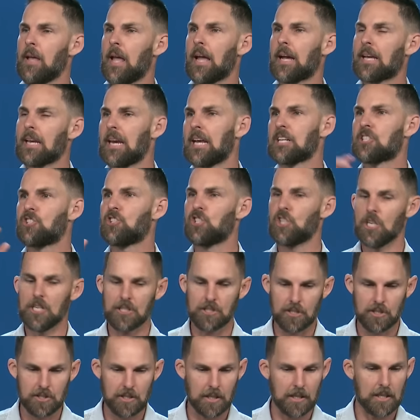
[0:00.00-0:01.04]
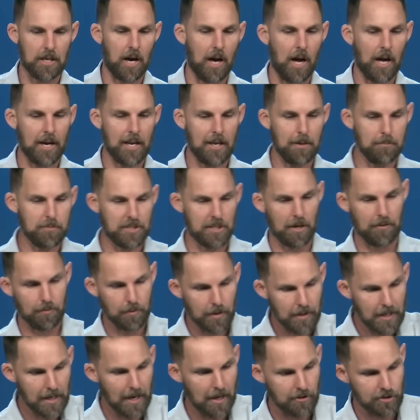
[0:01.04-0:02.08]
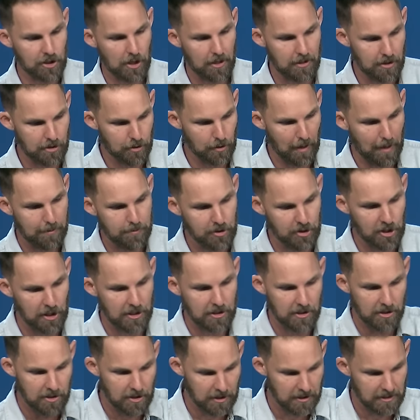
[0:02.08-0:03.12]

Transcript: and connects Jesus to God himself. Look at how John describes Jesus.